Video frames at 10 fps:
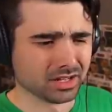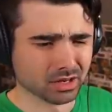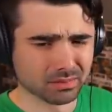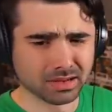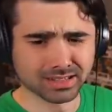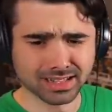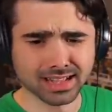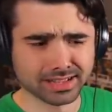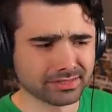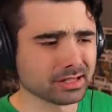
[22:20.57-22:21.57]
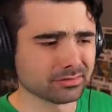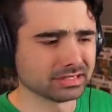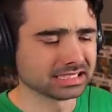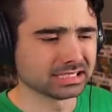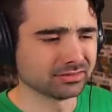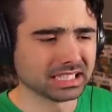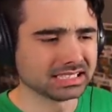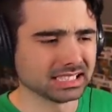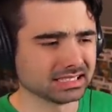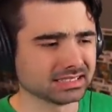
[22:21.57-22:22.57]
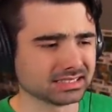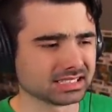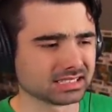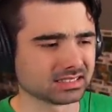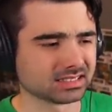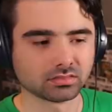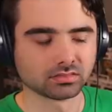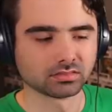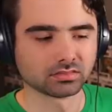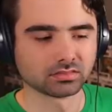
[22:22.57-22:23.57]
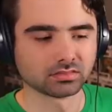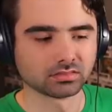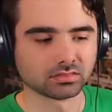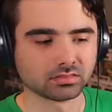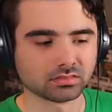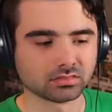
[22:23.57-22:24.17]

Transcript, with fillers: You're about to die. that's that's it. Oh, don't worry about me.